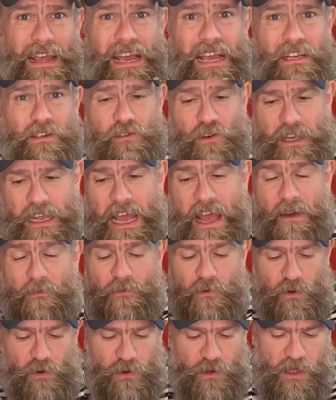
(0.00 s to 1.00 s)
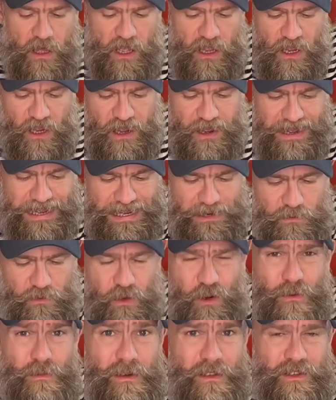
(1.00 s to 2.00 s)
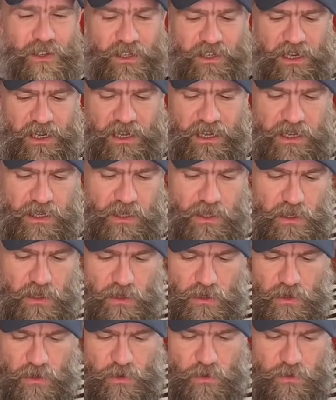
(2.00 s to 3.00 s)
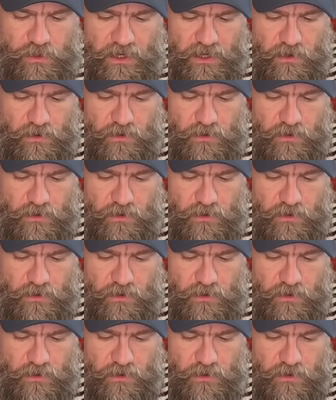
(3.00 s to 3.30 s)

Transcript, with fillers: extra careful, cut out your monster using your